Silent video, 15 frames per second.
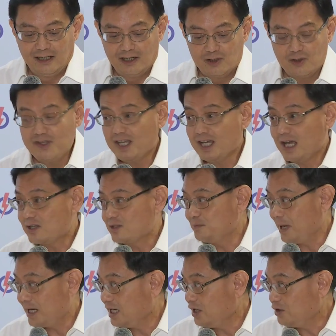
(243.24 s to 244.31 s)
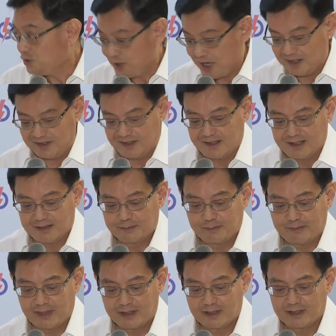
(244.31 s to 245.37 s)
Chun Sing has many strengths.
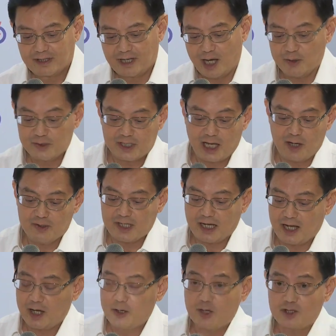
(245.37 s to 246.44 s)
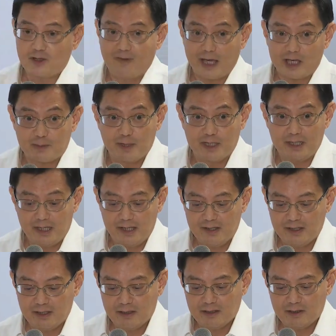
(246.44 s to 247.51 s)
Our styles and areas of
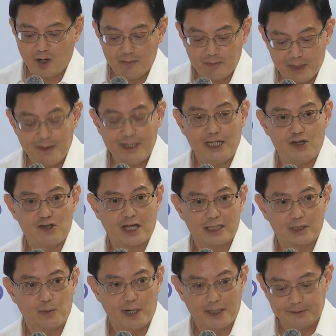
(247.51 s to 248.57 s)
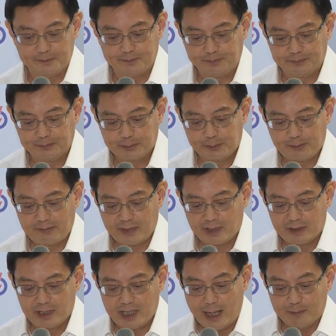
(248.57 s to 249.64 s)
expertise complement each other well.
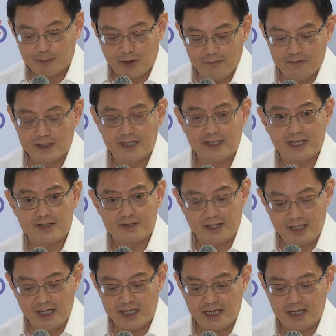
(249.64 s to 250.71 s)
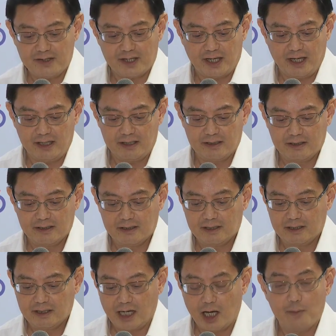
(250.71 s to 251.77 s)
I'm confident that in the years ahead,
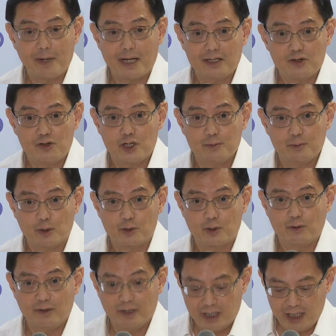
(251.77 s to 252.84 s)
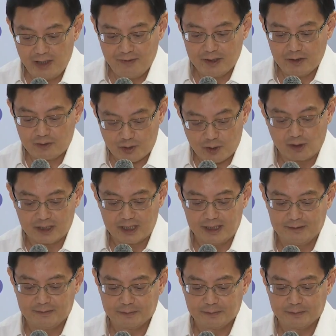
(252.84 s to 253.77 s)
our partnership will grow even stronger.